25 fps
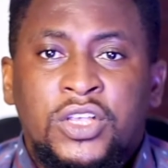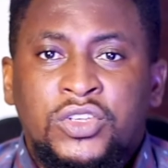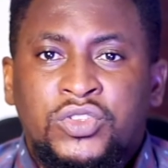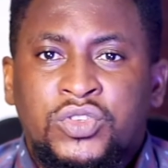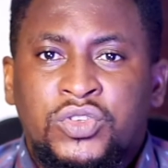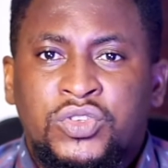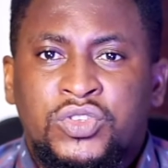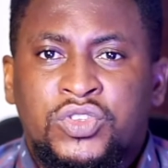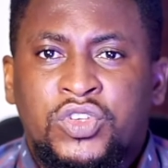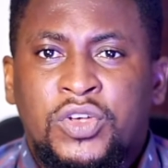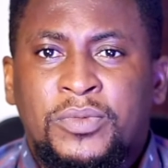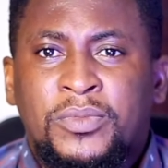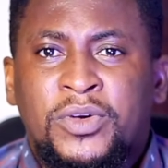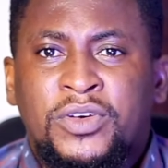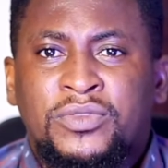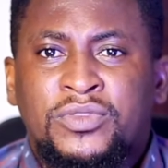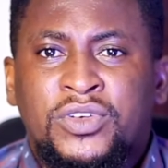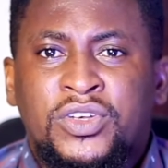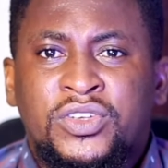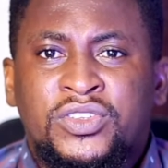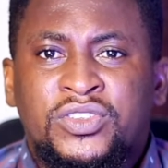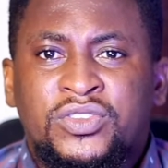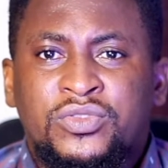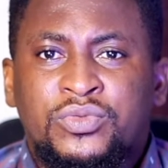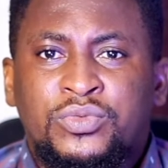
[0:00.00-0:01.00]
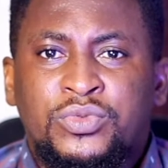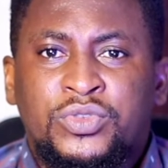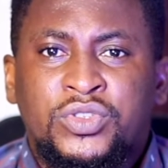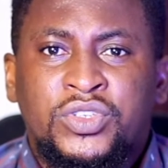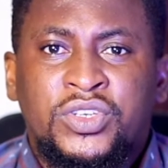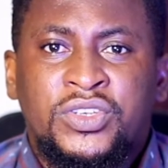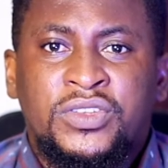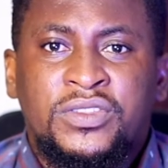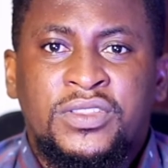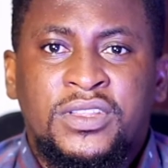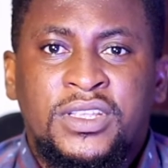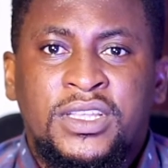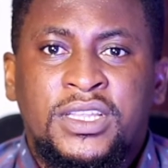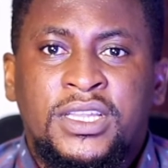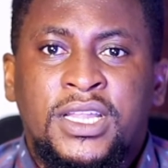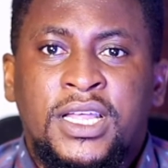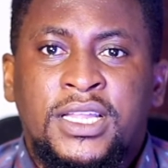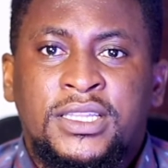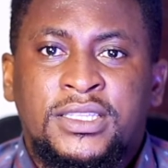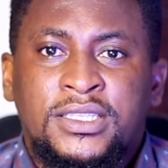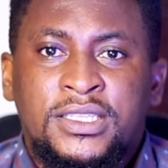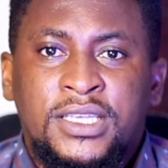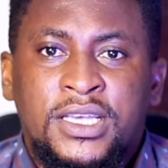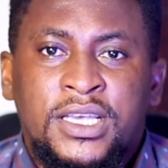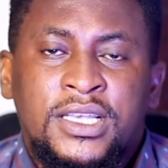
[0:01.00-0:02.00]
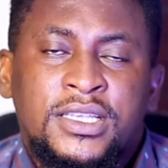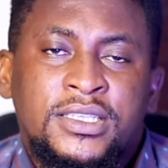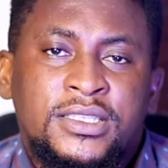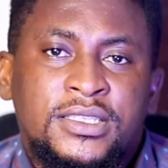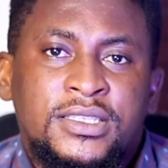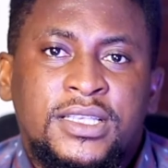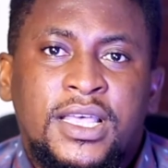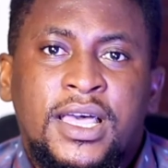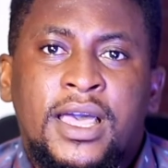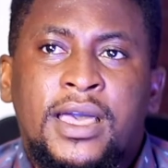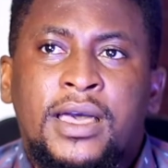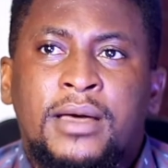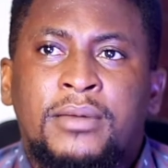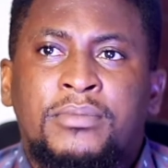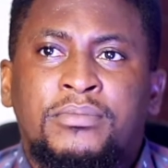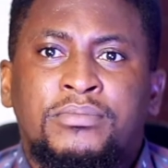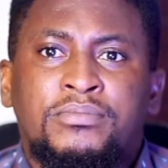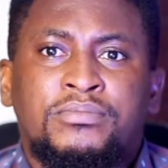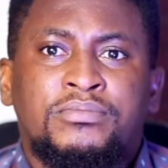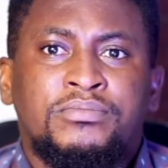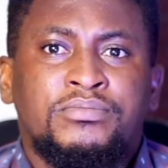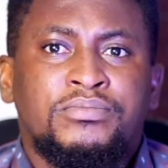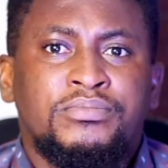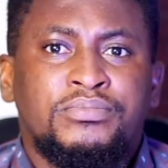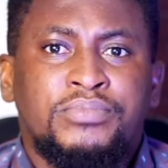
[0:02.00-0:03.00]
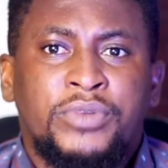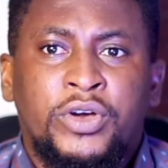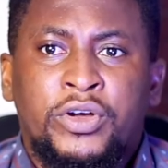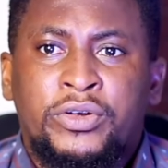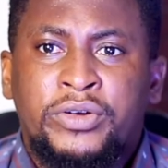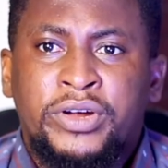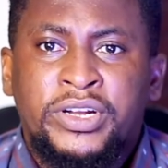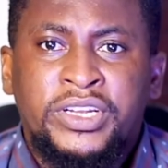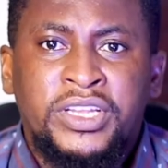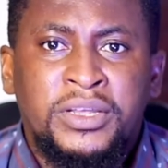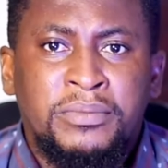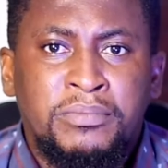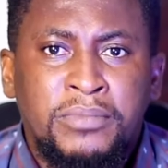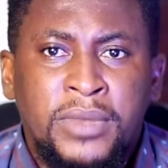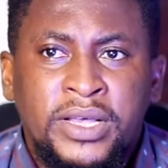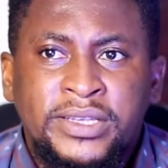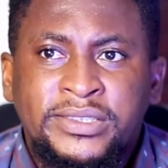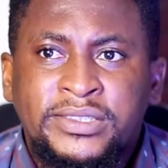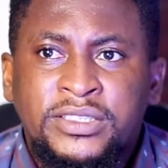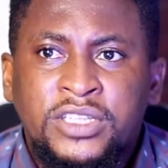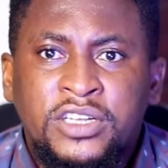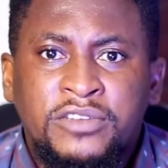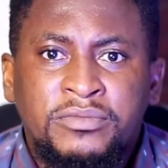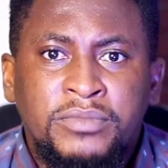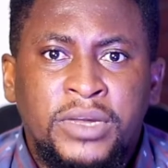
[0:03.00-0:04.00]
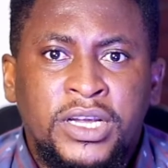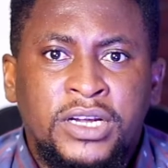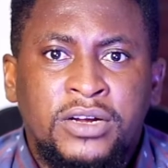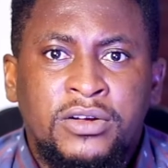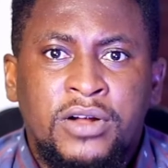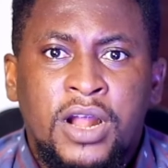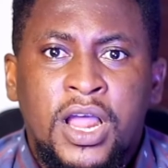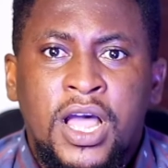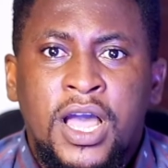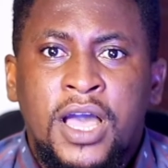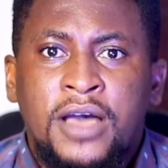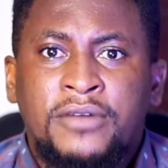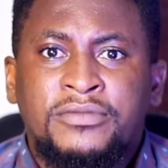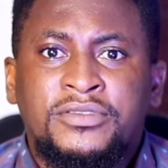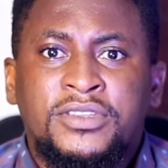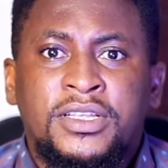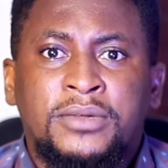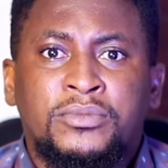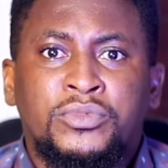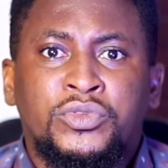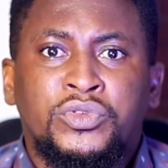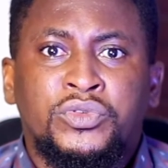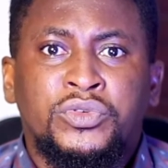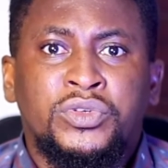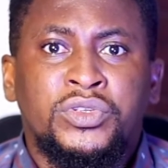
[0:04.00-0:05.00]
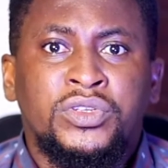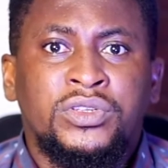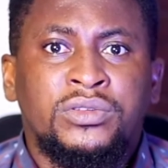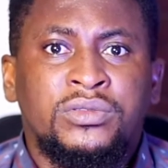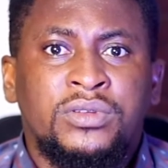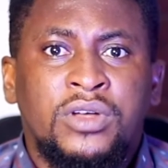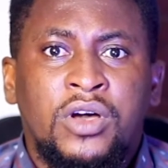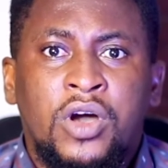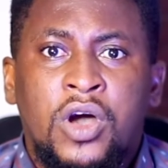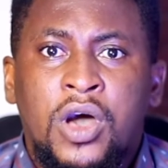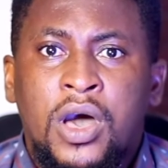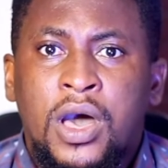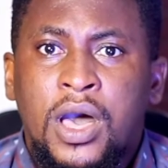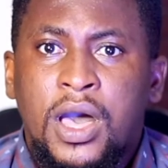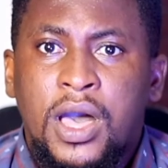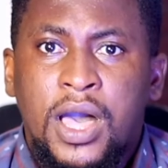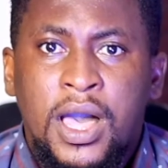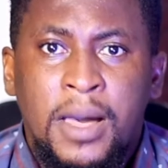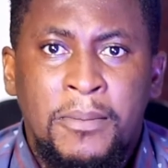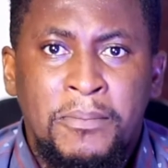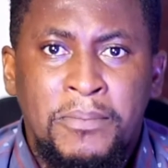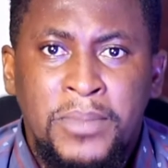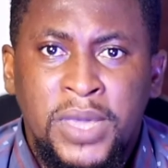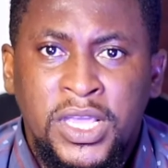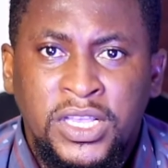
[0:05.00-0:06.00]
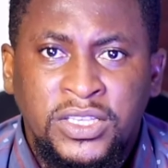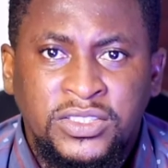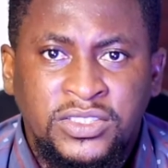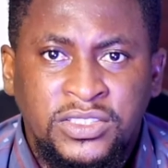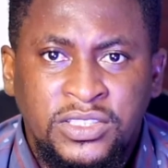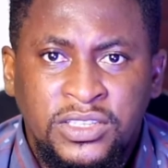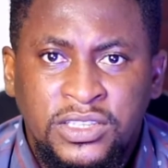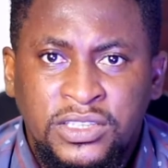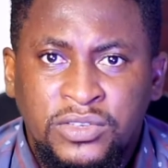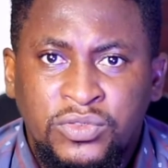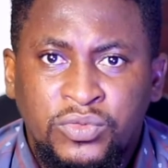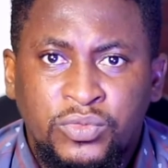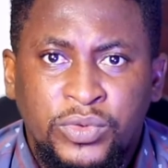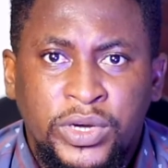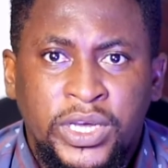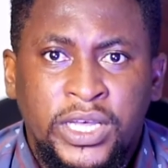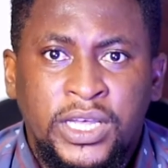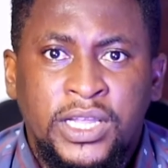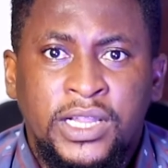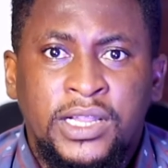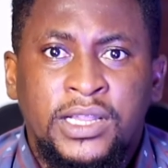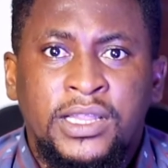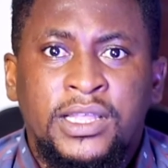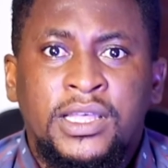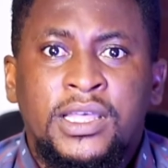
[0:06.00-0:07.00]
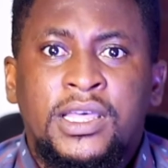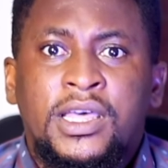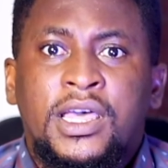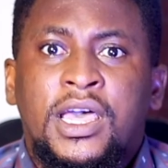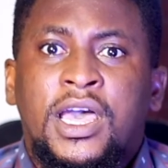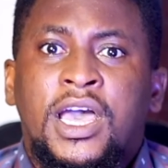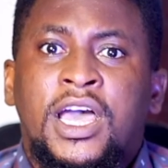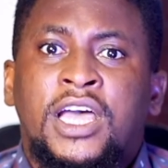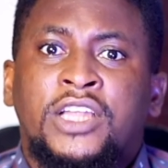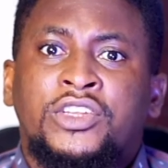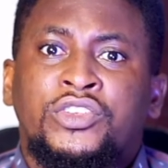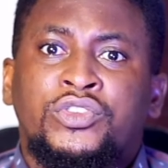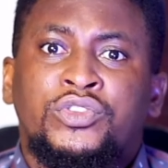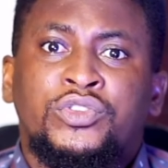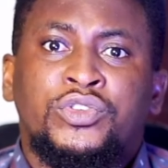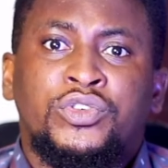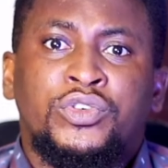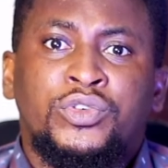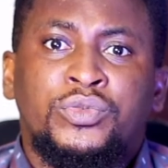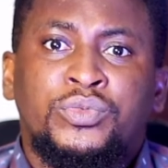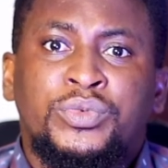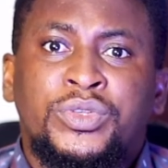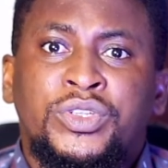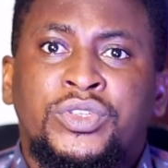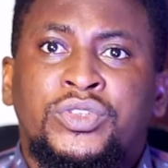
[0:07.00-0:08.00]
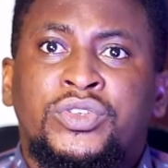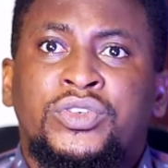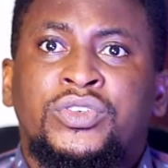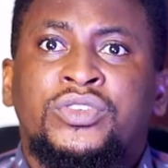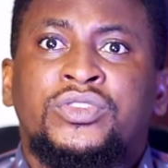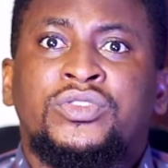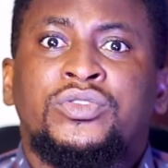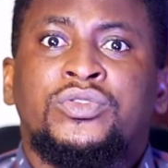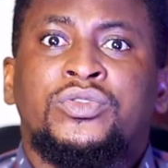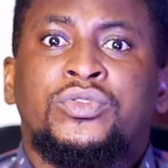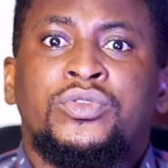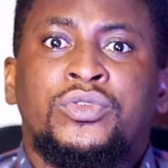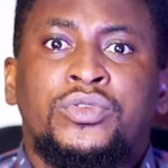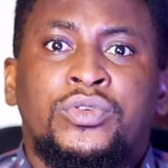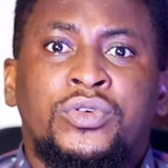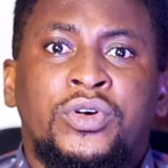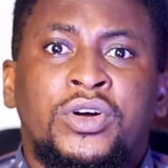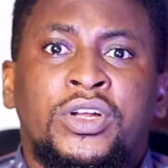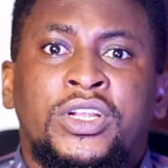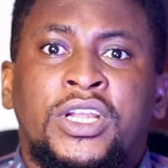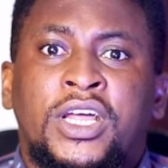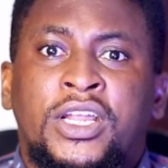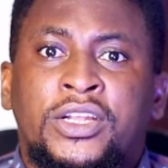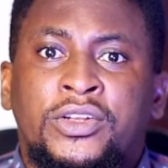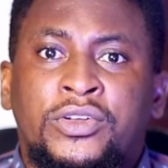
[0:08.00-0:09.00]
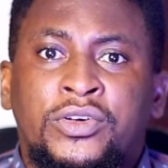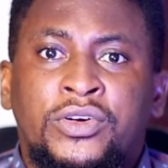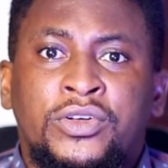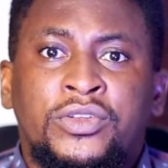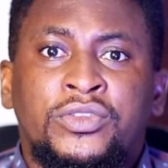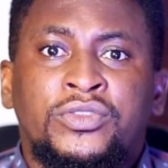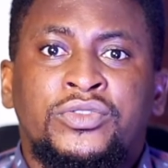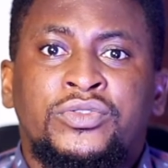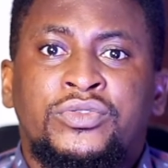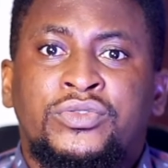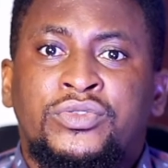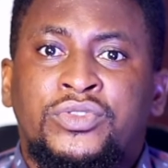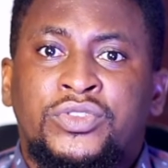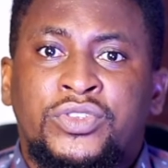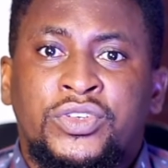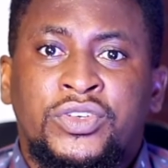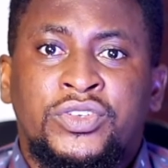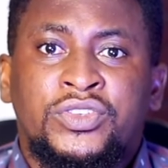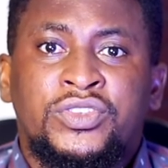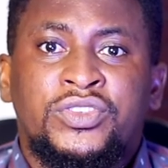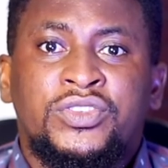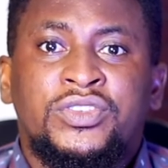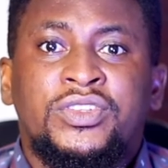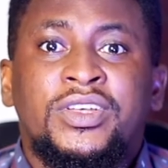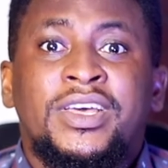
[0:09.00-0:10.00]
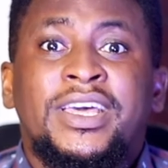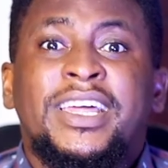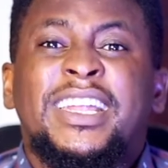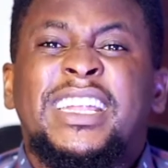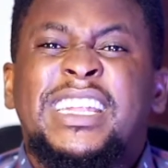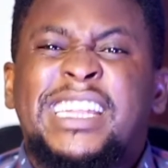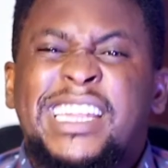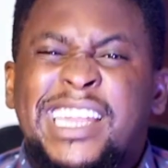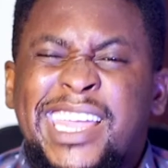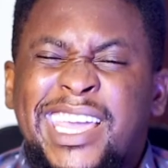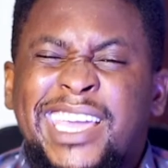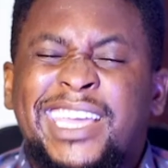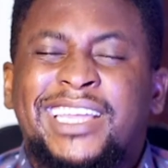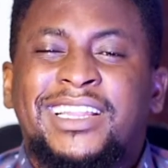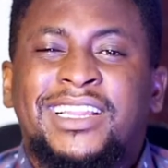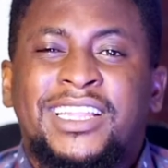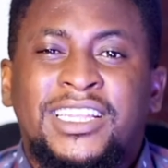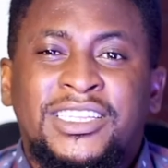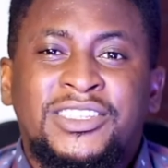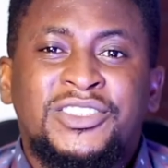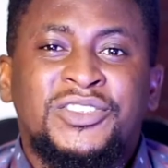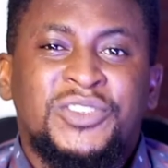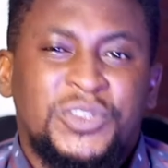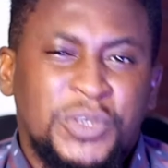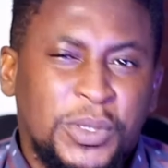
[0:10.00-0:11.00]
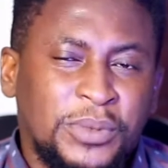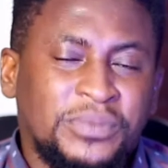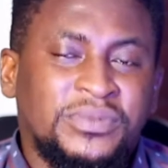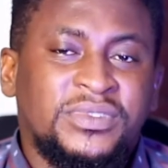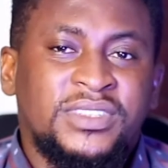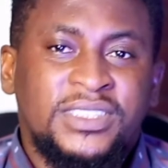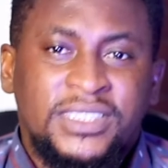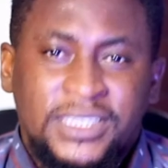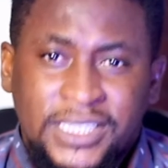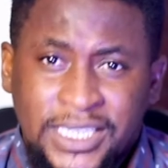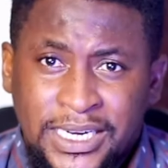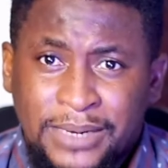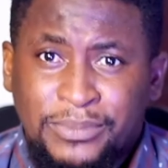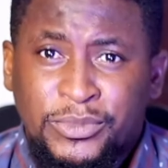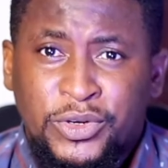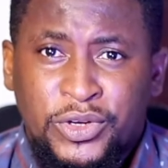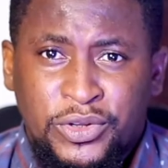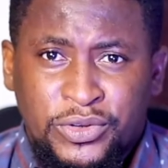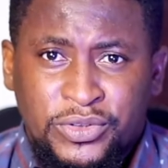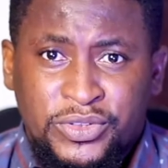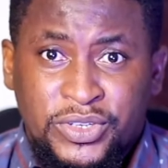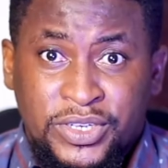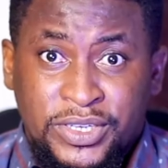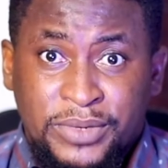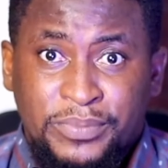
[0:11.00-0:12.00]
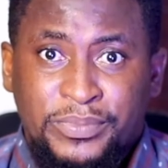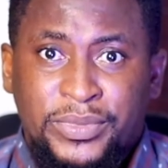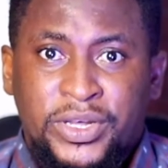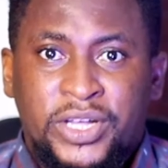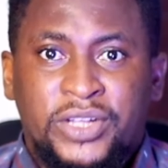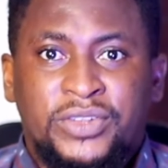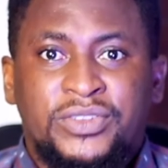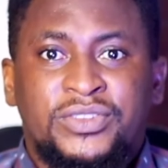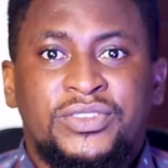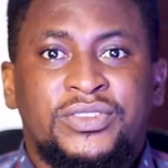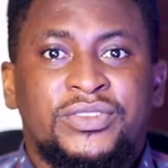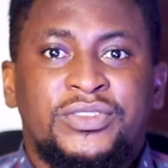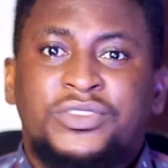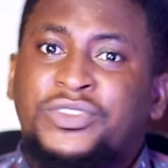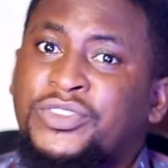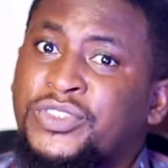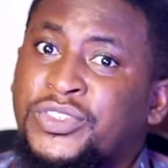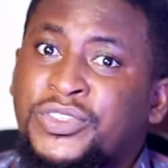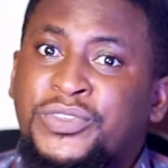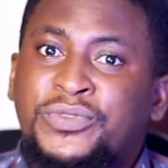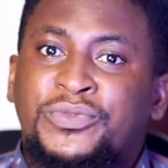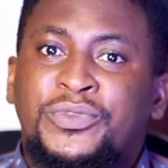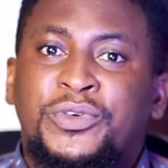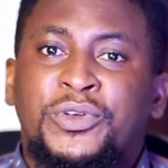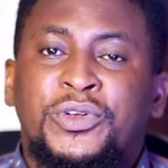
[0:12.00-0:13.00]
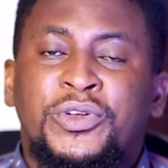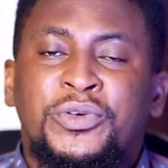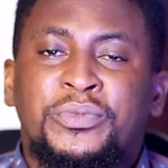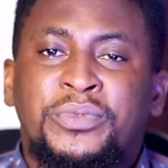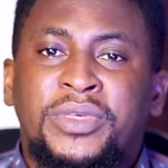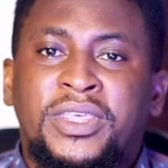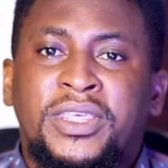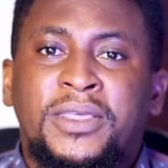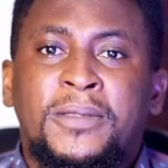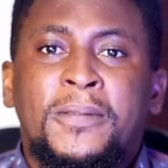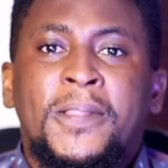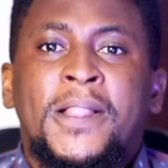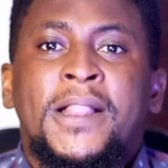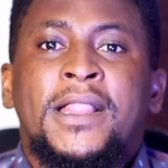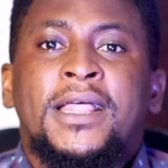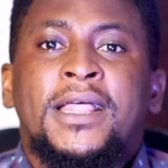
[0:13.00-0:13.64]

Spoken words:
So some of us, we just think that, yes, I'm already a master of my craft, I'm doing amazingly well, and, you know, we just go on and on to just neglect something that I'm going to talk about. Just follow me.